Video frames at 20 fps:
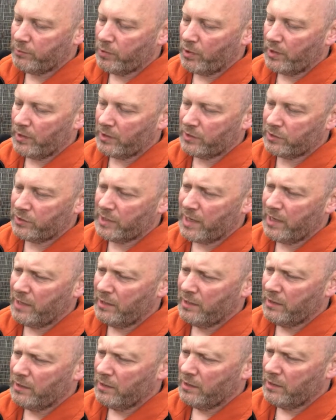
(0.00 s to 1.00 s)
But you can see
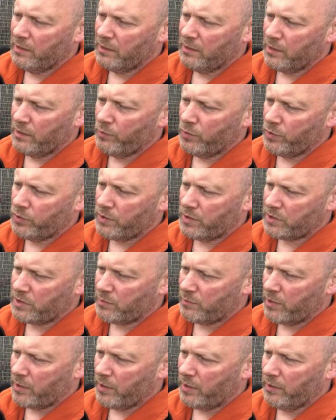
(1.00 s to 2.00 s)
the root
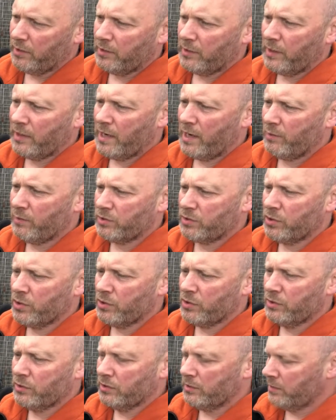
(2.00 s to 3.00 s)
system on it, and that was
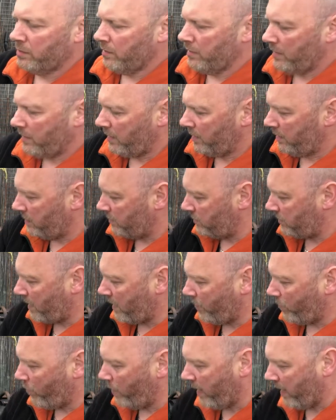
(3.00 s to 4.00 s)
done in the
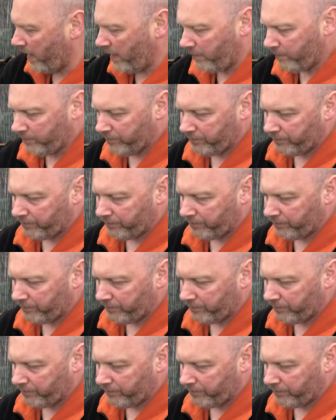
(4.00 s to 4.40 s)
same way